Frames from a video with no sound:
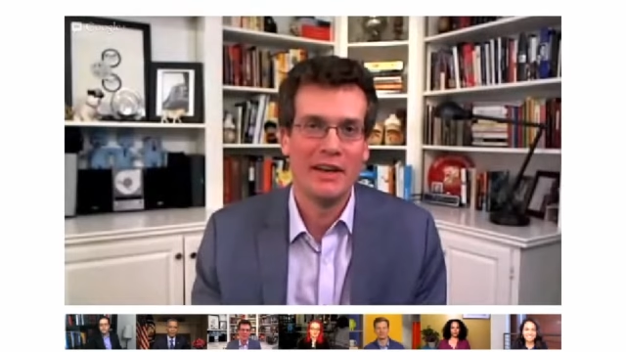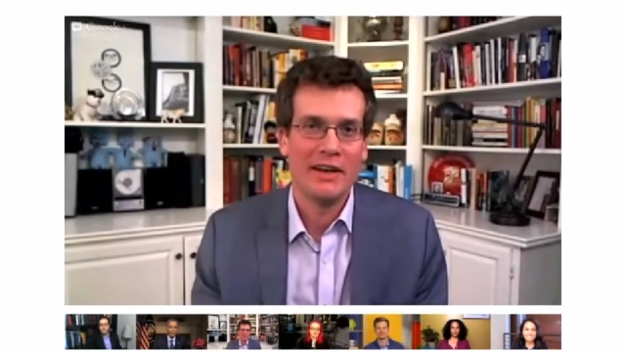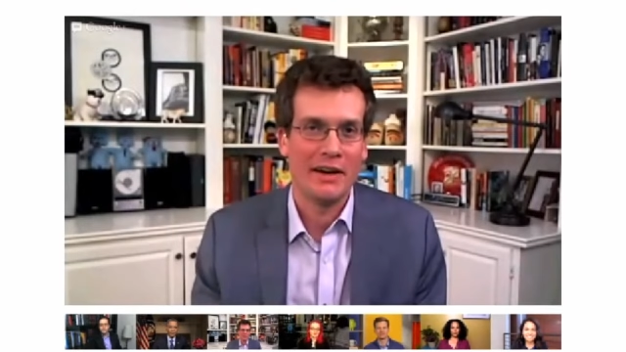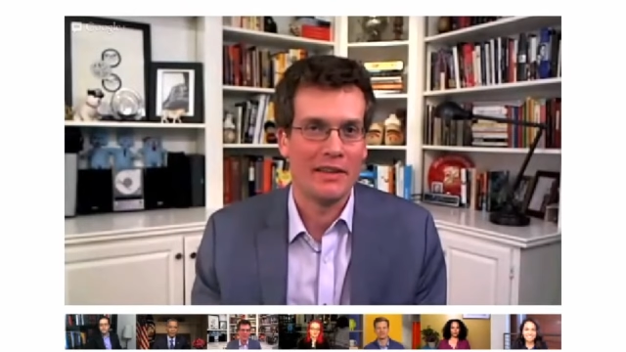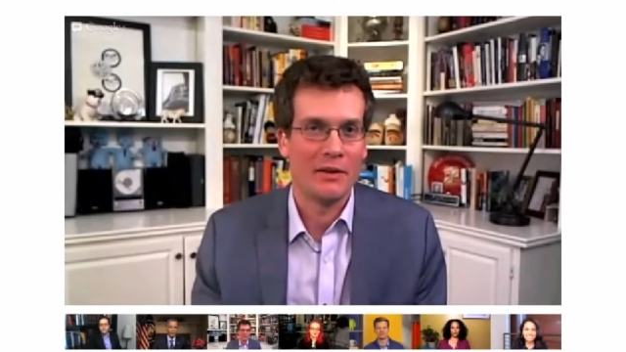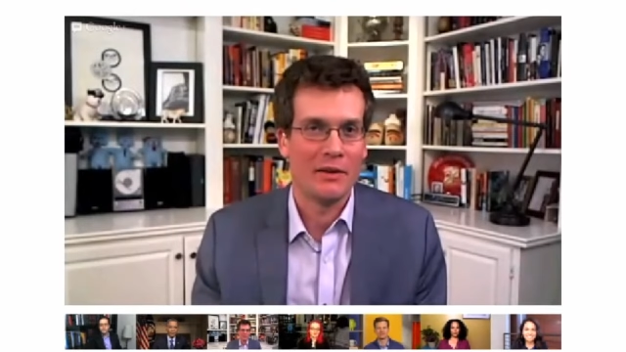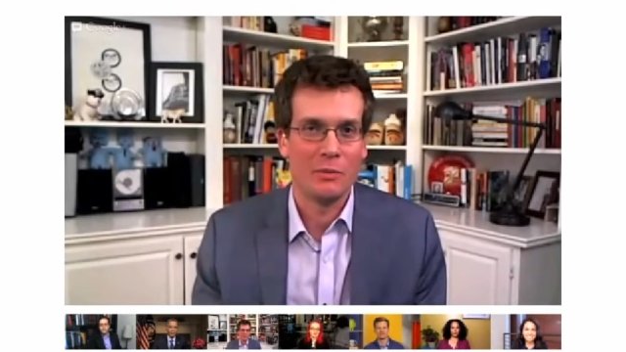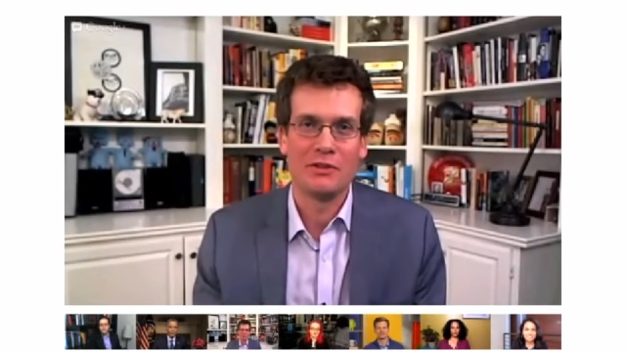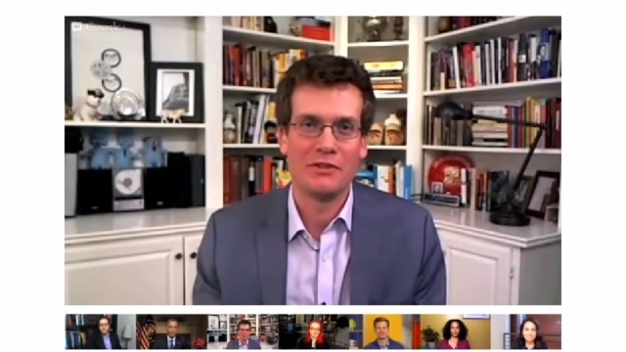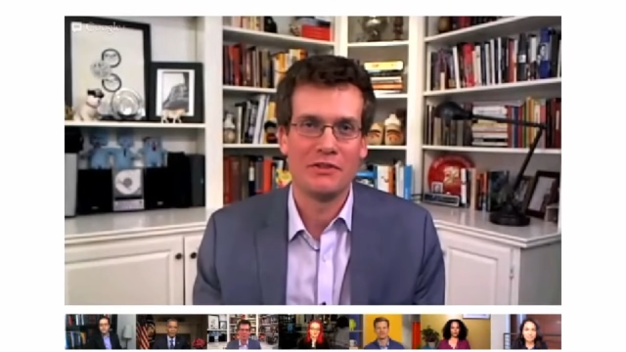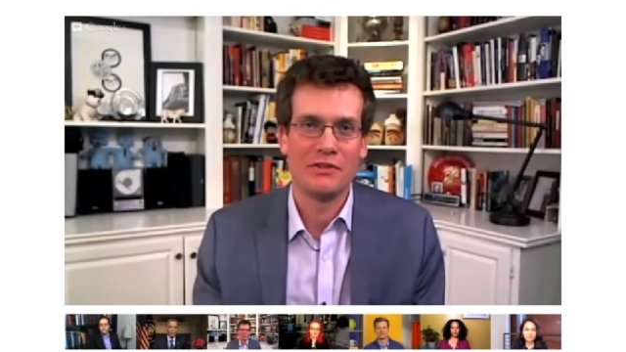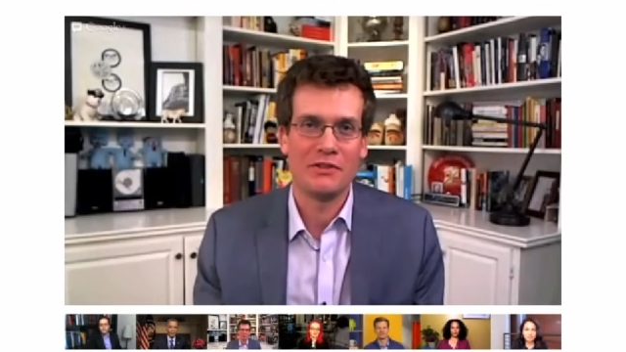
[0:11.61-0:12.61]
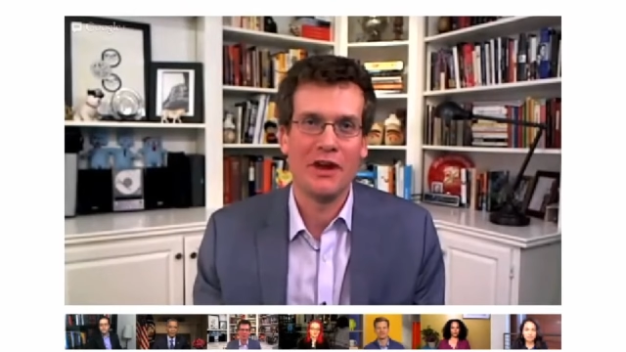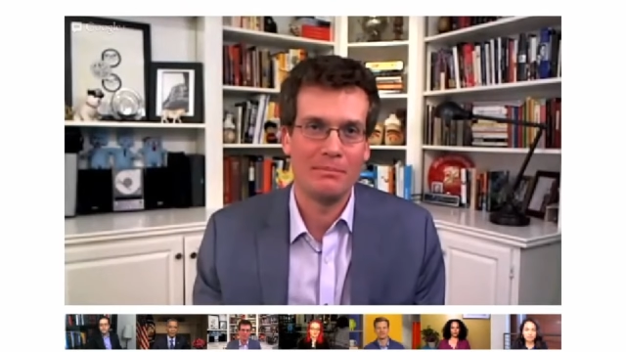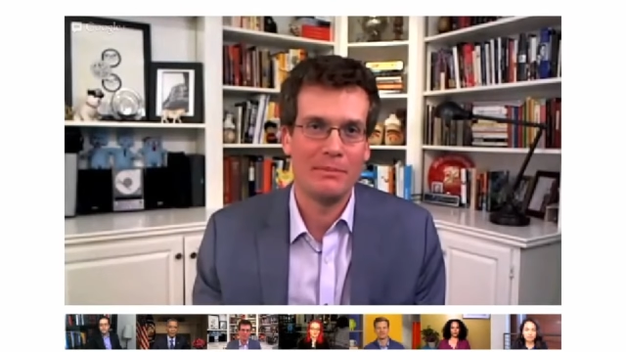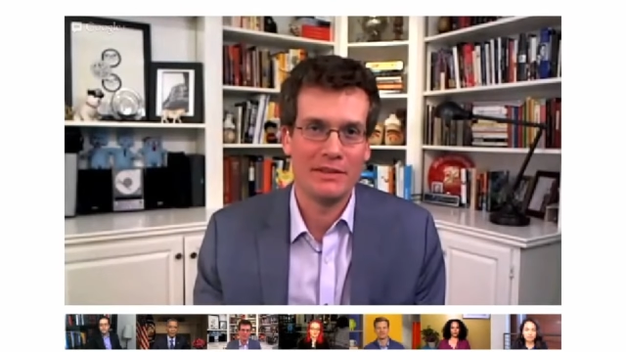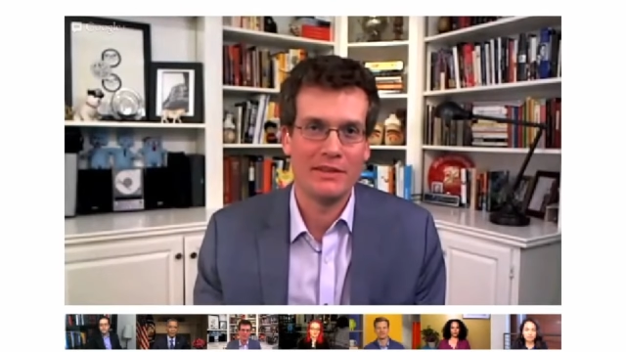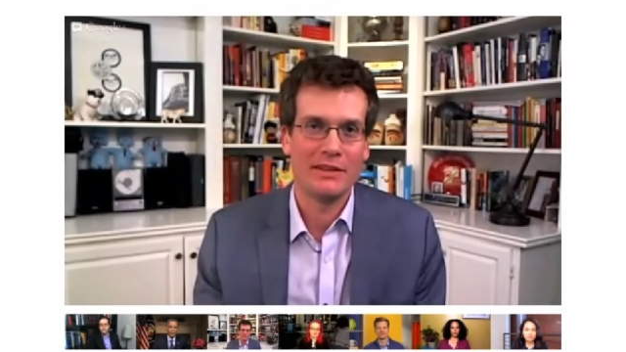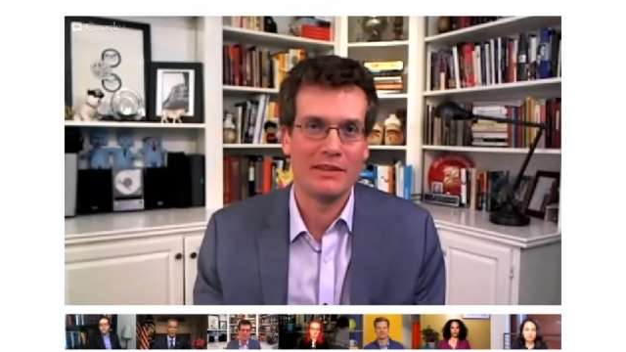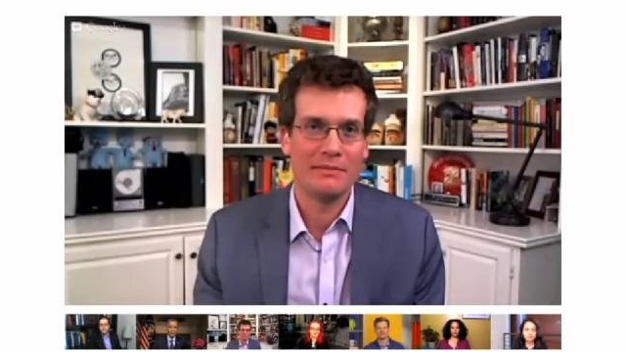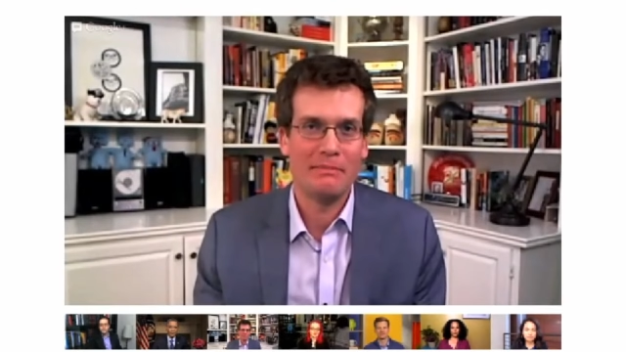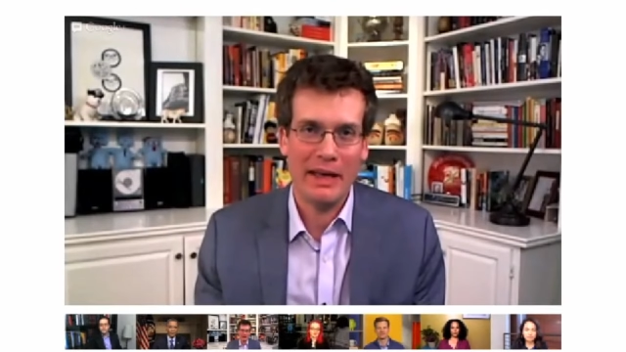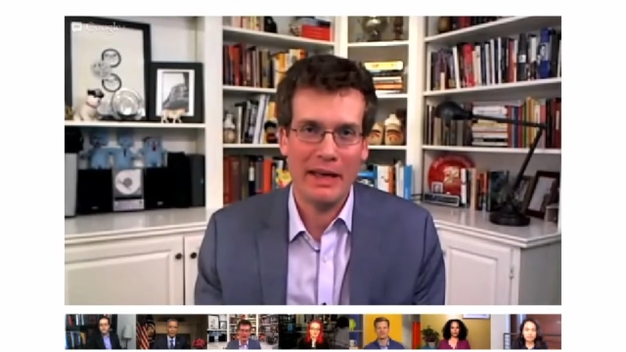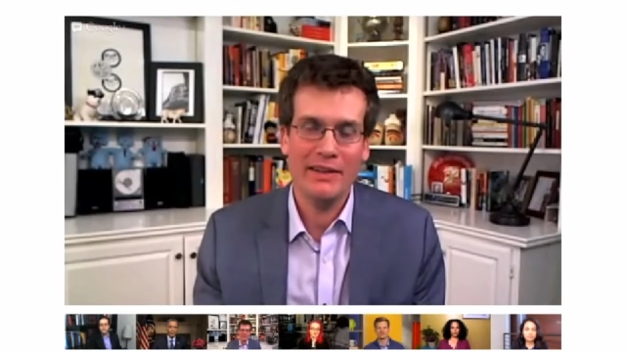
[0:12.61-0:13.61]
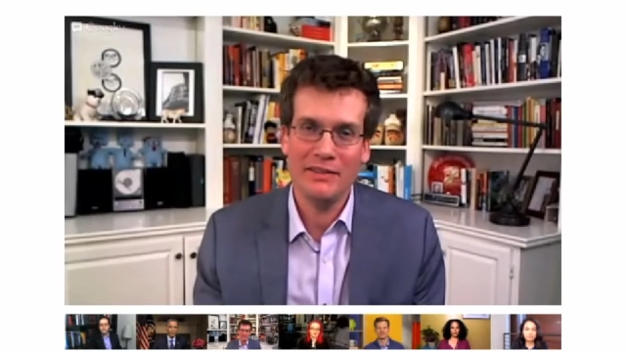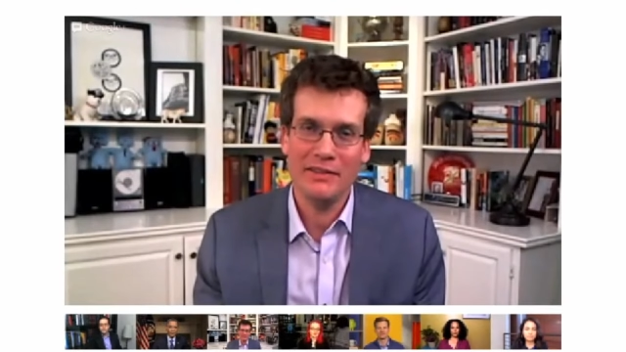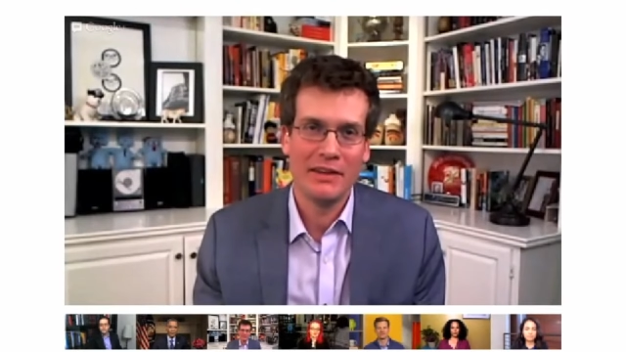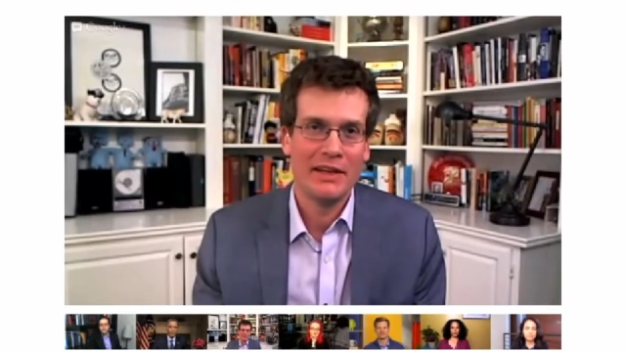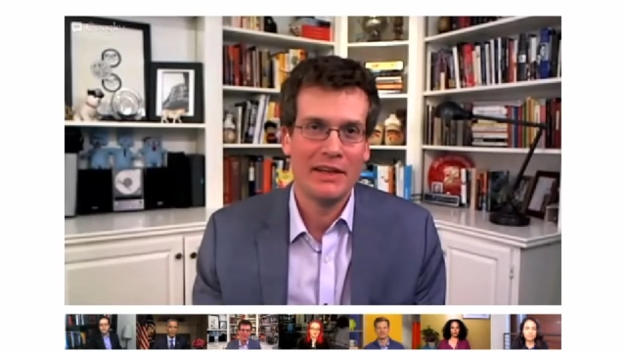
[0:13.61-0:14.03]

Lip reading: that we should stop minting pennies.